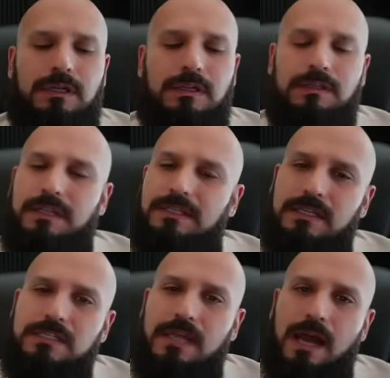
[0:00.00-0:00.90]
that these
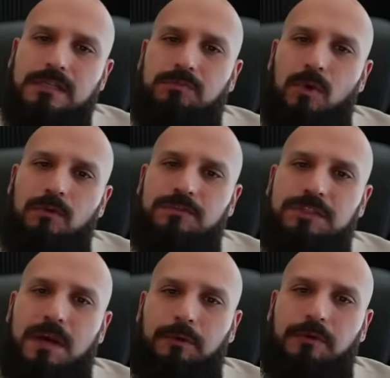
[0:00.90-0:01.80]
stocks move
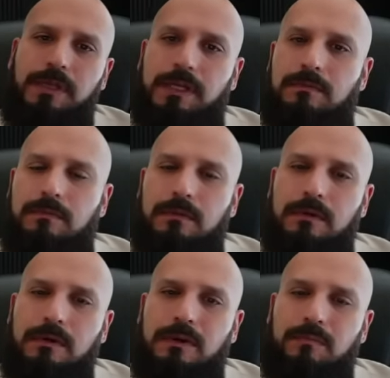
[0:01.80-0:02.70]
separately.
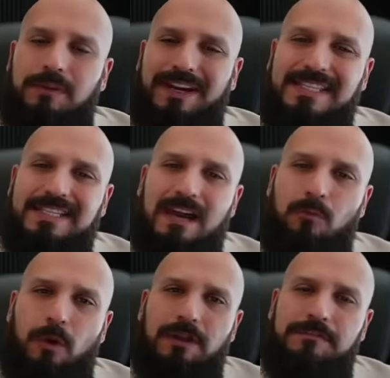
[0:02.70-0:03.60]
But anytime
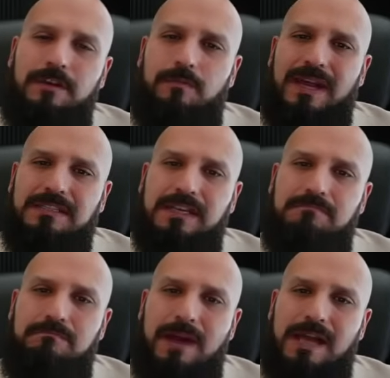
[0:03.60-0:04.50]
one of them has a
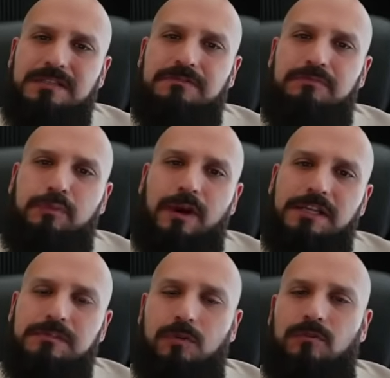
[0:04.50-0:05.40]
massive
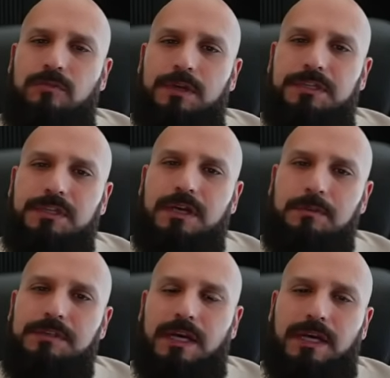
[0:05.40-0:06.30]
price movement to the
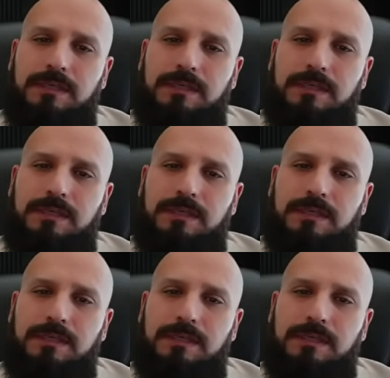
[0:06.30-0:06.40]
upside,